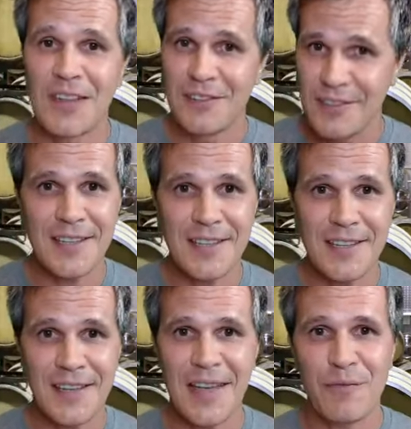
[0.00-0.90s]
You taste the
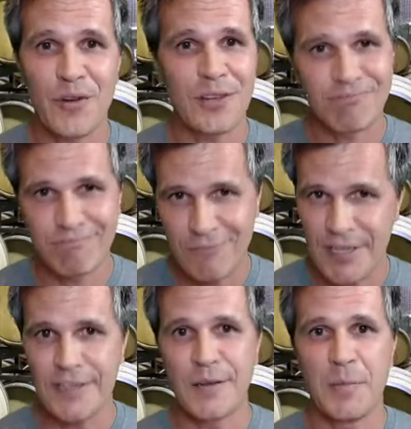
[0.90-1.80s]
Cab Franc, you
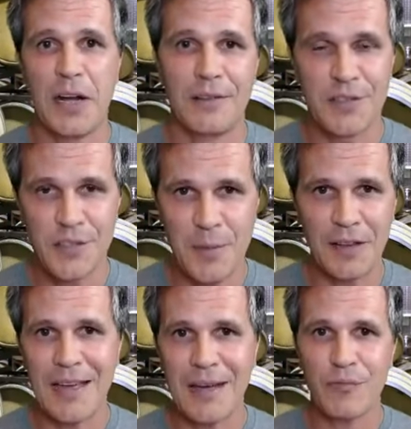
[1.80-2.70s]
taste a barrel. You smell the
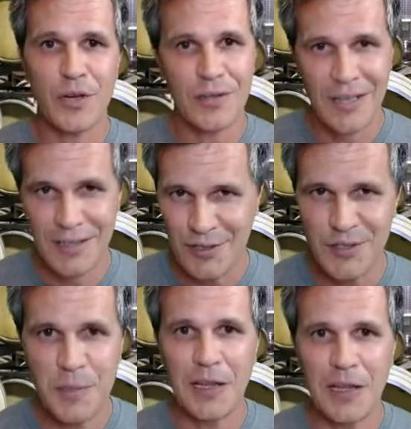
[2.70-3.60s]
Cab Franc, you
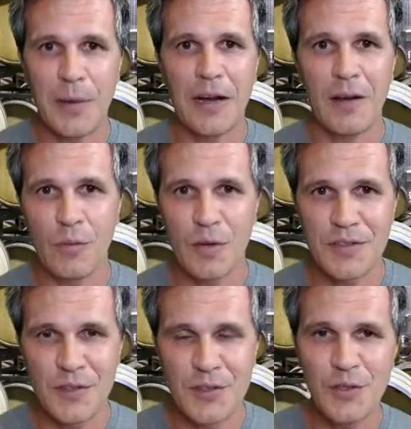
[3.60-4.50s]
smell a barrel. What does
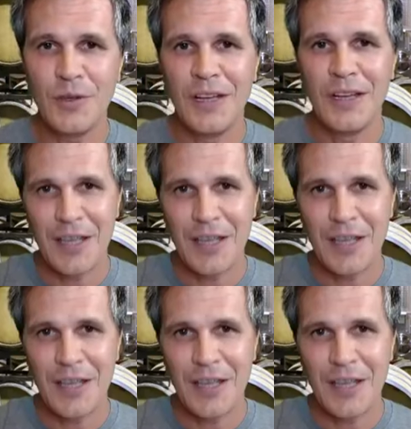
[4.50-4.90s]
it do?